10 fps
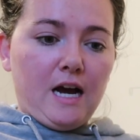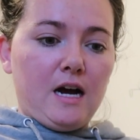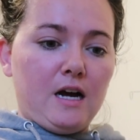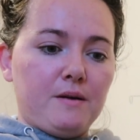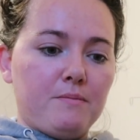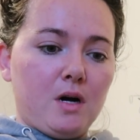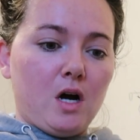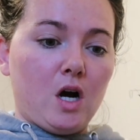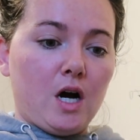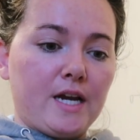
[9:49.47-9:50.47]

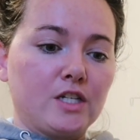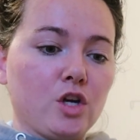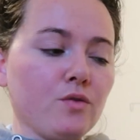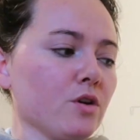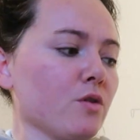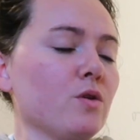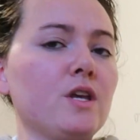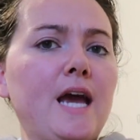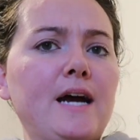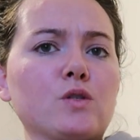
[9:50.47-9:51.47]
I don't know
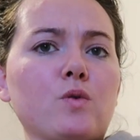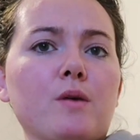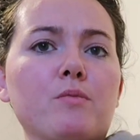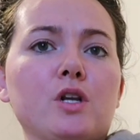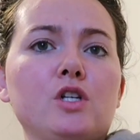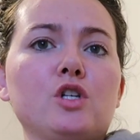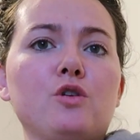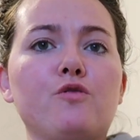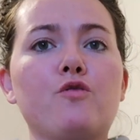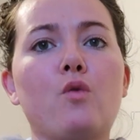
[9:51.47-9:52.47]
yet what I'm going to
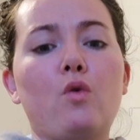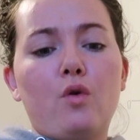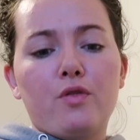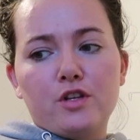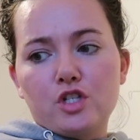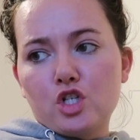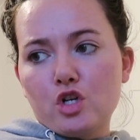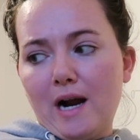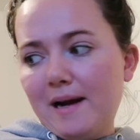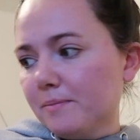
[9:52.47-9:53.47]
do for the
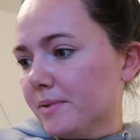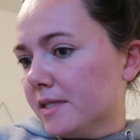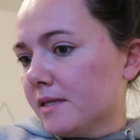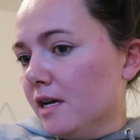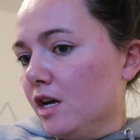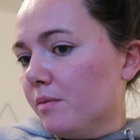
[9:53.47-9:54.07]
straps,